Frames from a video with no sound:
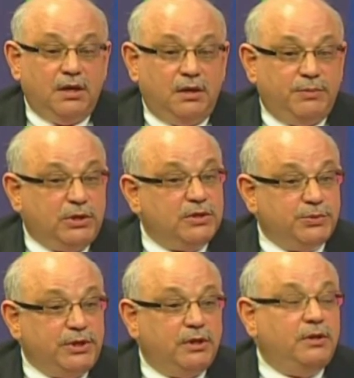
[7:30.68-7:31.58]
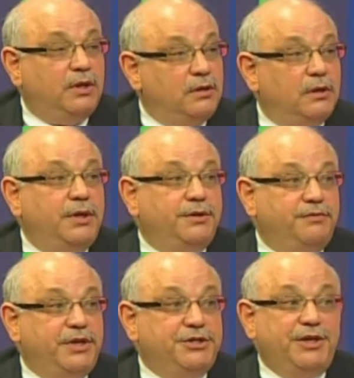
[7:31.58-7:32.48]
because we know that early
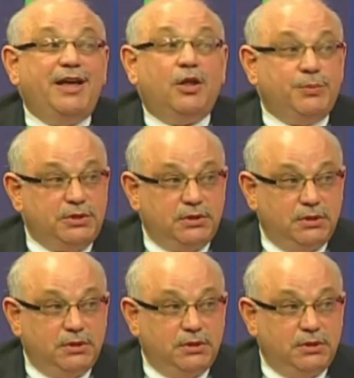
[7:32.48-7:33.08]
intervention helps.